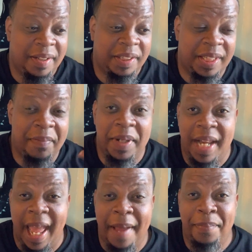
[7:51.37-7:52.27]
something
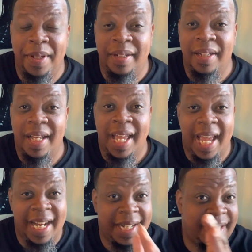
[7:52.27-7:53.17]
happened
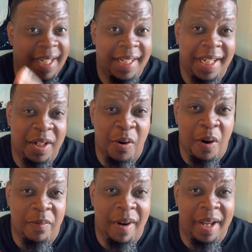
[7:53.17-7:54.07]
and they didn't get
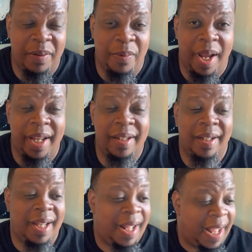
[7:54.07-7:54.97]
caught right away,
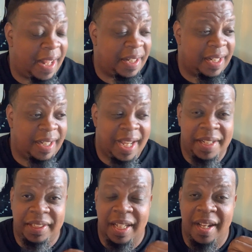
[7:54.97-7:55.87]
and then
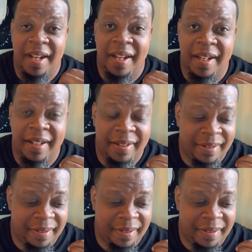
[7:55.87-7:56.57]
there's a